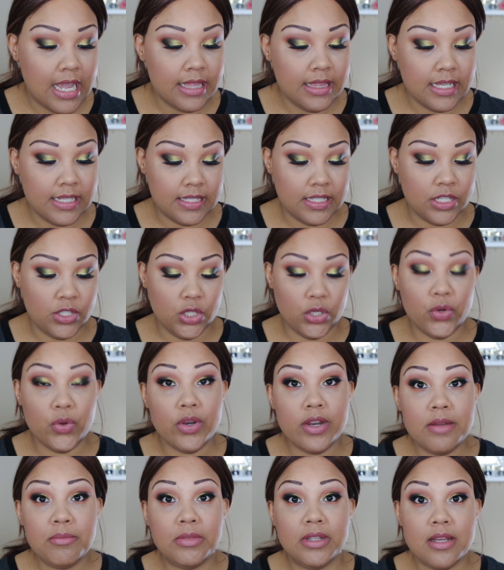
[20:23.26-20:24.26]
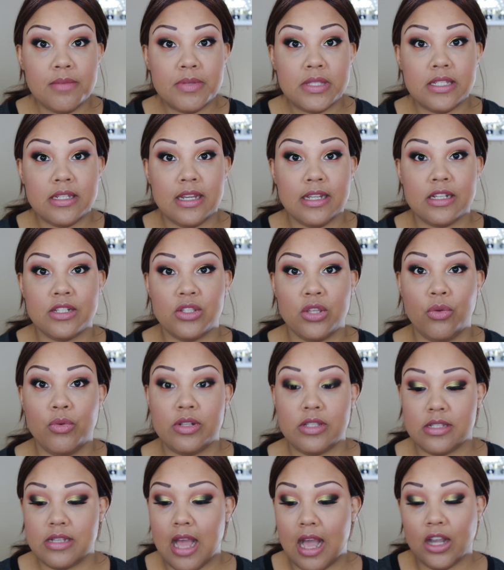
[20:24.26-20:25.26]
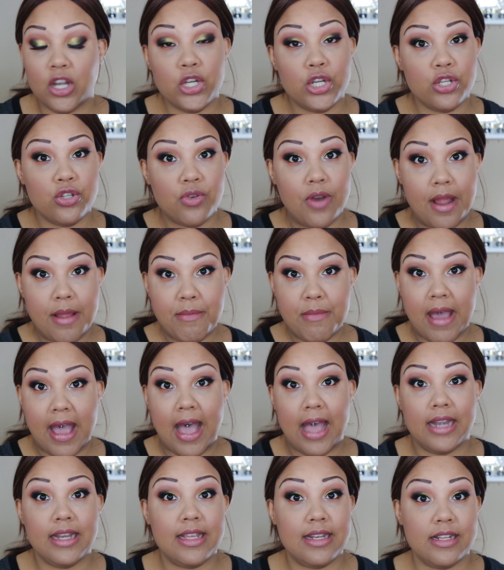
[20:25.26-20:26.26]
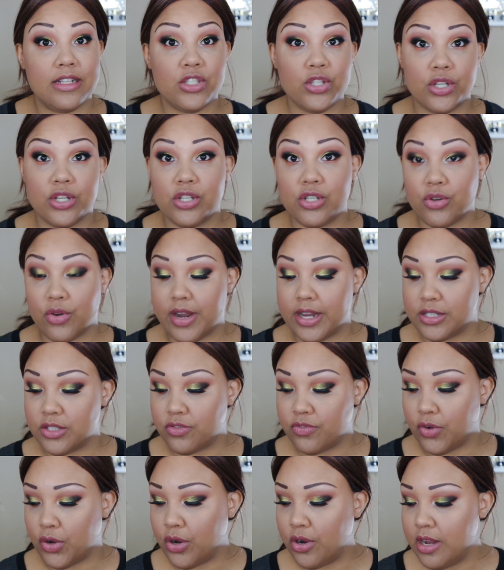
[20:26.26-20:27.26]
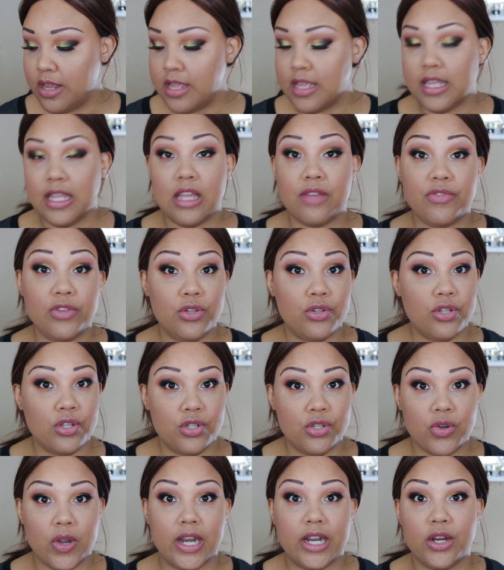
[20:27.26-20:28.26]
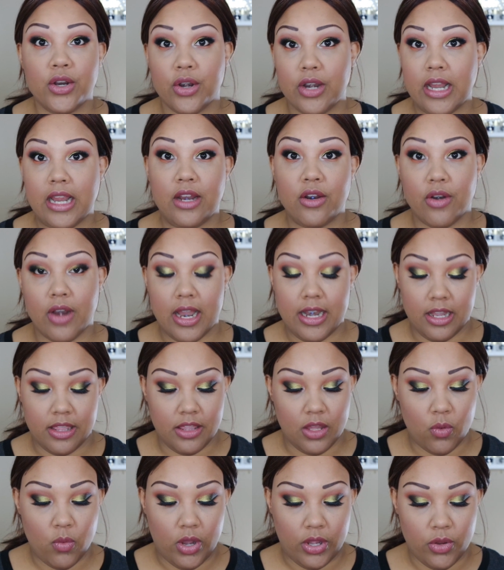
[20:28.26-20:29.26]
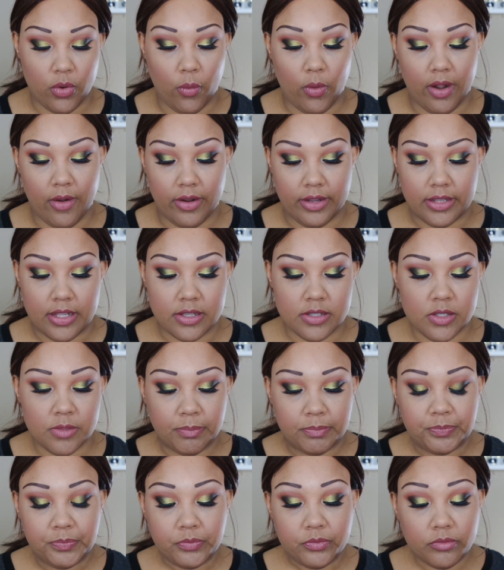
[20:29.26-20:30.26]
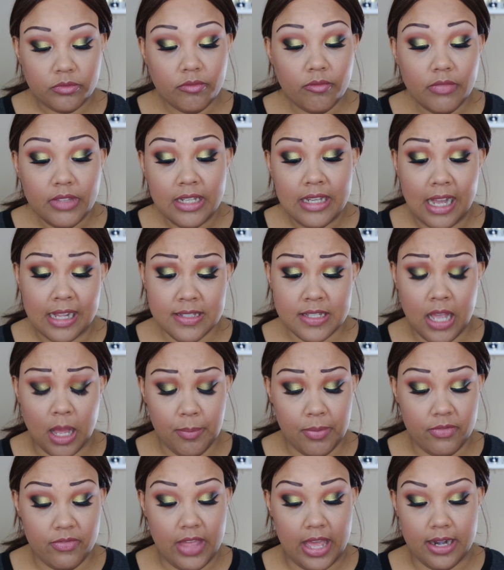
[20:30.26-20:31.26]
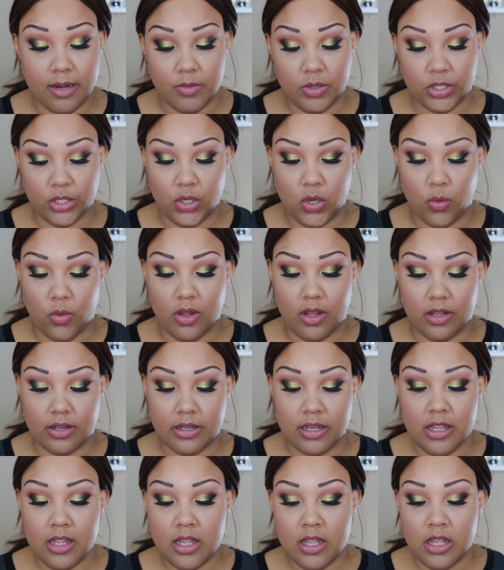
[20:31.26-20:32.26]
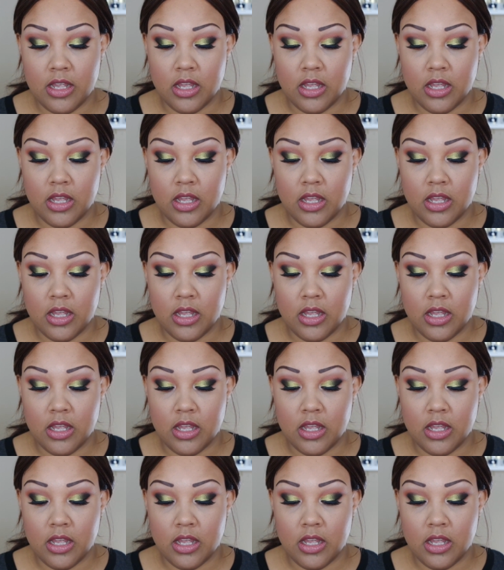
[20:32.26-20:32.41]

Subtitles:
And this is a cream lipstick, so it's not going to dry matte. It is going to transfer if you should drink or eat or anything while you're wearing this. On top of that, I'm going to go on